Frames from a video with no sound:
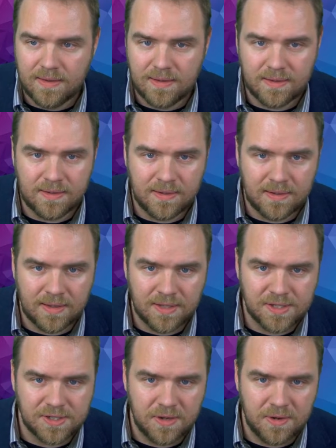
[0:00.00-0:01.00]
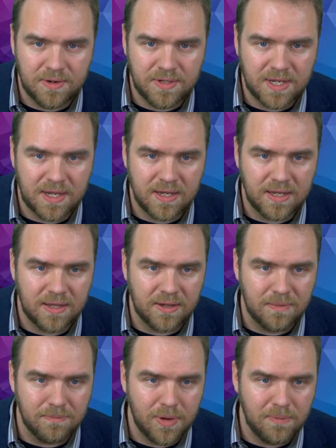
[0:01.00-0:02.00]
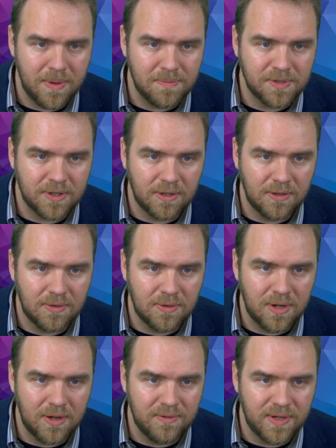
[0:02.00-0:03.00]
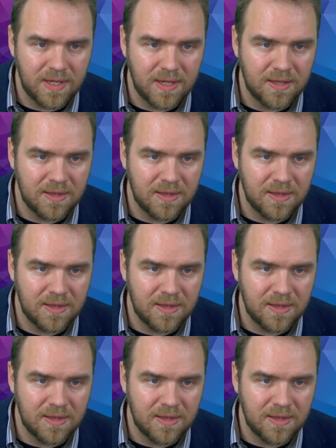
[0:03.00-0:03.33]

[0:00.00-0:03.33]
It's so irritating. And I've got pop-ups galore over here.